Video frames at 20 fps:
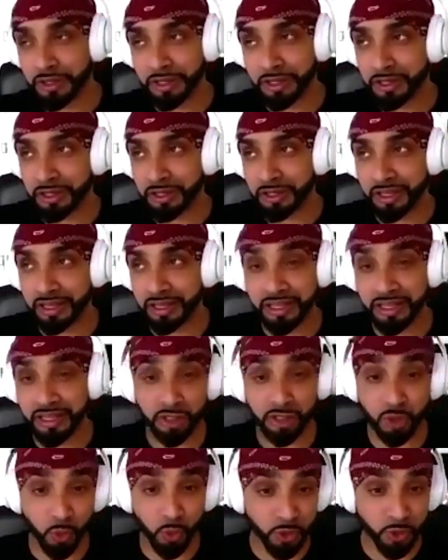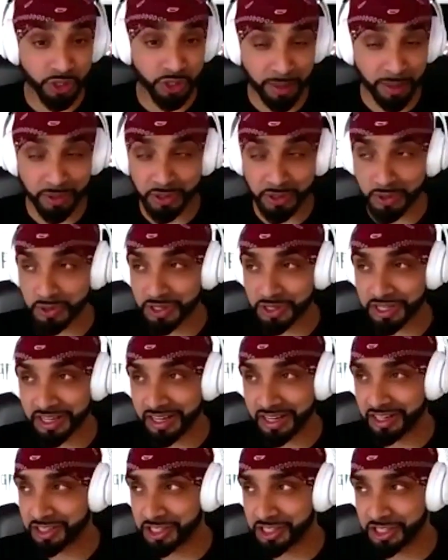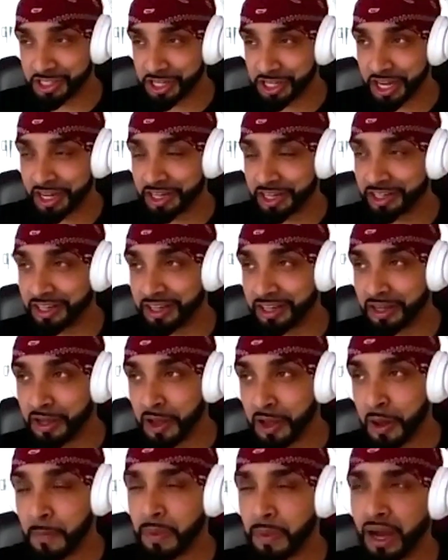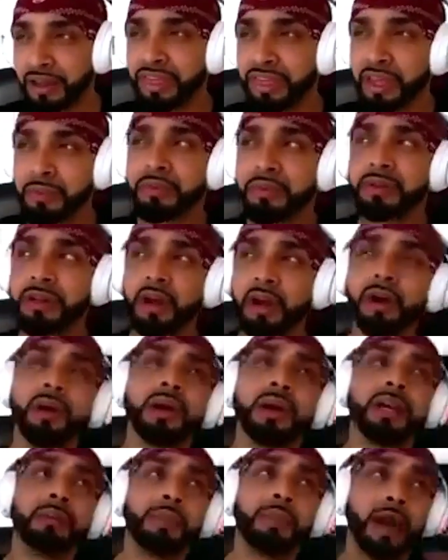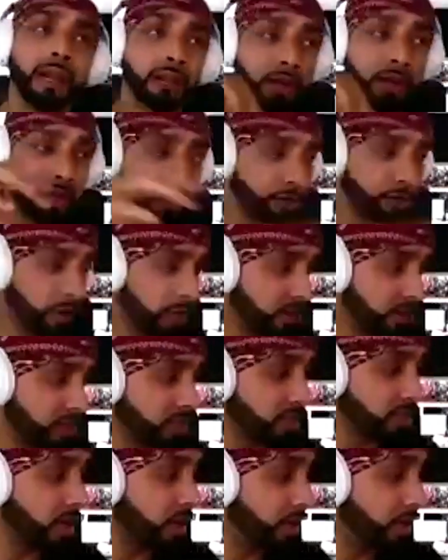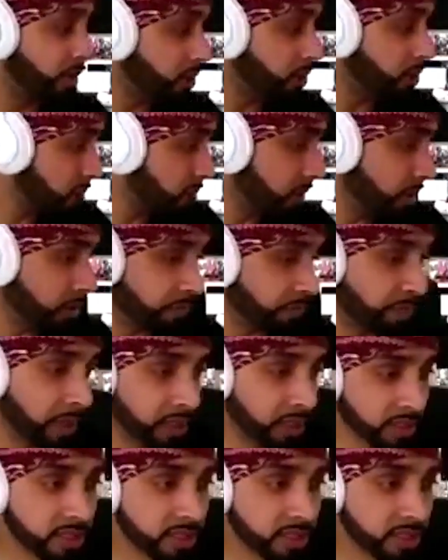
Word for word: it, it, his daughter happened to see it and she shared it. But I think going back and creating the style, it was probably of Bhagat